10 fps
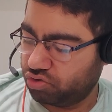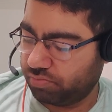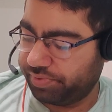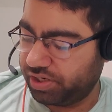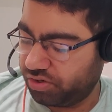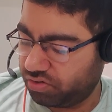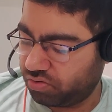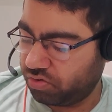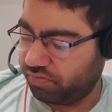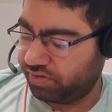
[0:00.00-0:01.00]
So you build your
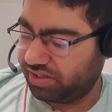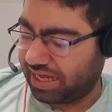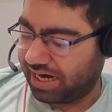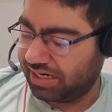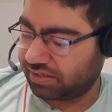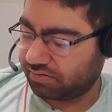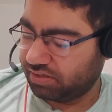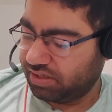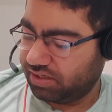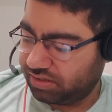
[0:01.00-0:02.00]
code with that.
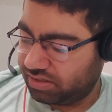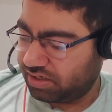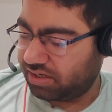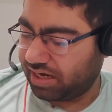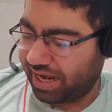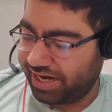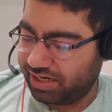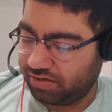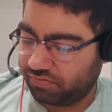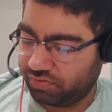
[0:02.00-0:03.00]
The
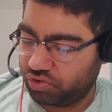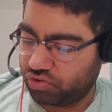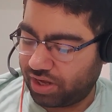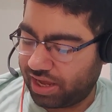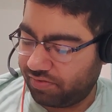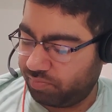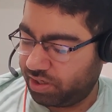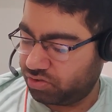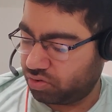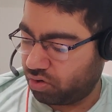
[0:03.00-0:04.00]
client which you have
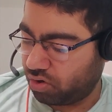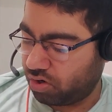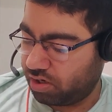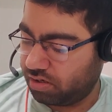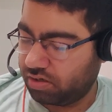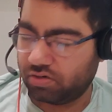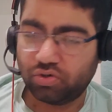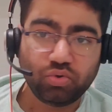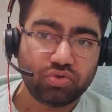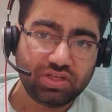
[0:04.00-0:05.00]
makes a call
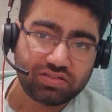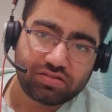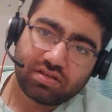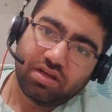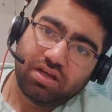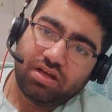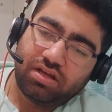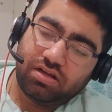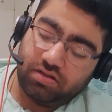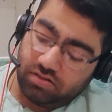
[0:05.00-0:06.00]
to this
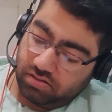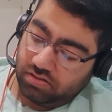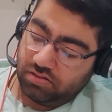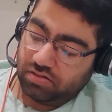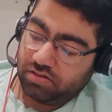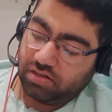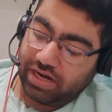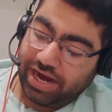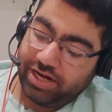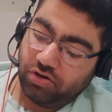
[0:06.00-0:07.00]

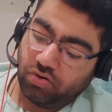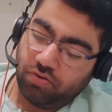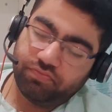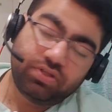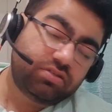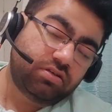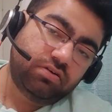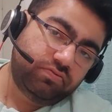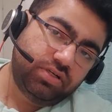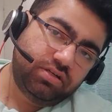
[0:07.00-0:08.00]
client of the
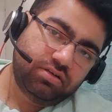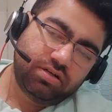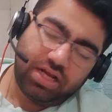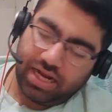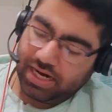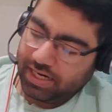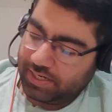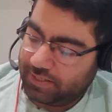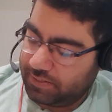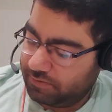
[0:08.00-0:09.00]
server,
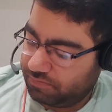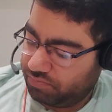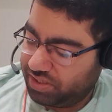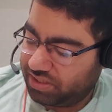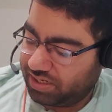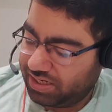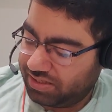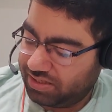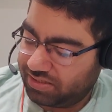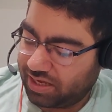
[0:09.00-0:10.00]
and basically
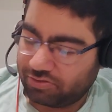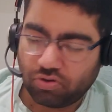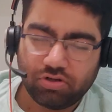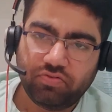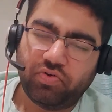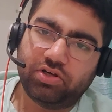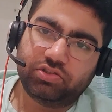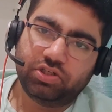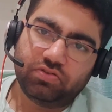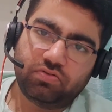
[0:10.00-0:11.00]
this has all the
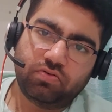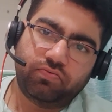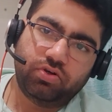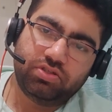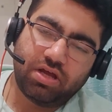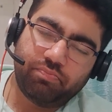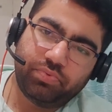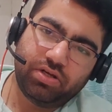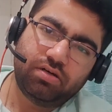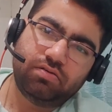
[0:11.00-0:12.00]
functions. So for
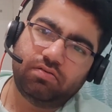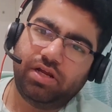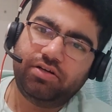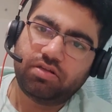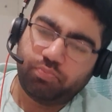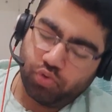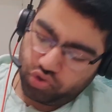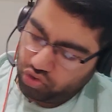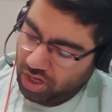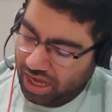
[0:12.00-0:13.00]
example, let's
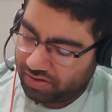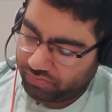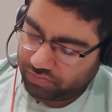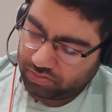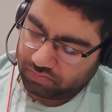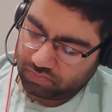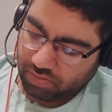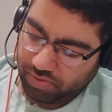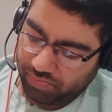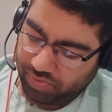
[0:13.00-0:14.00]
suppose you have
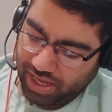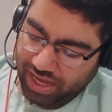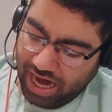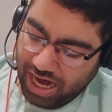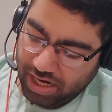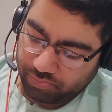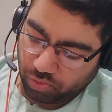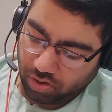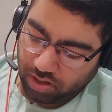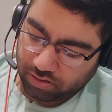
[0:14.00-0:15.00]
some API add
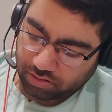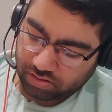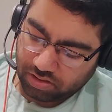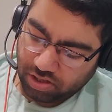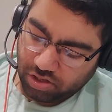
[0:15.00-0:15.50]
product.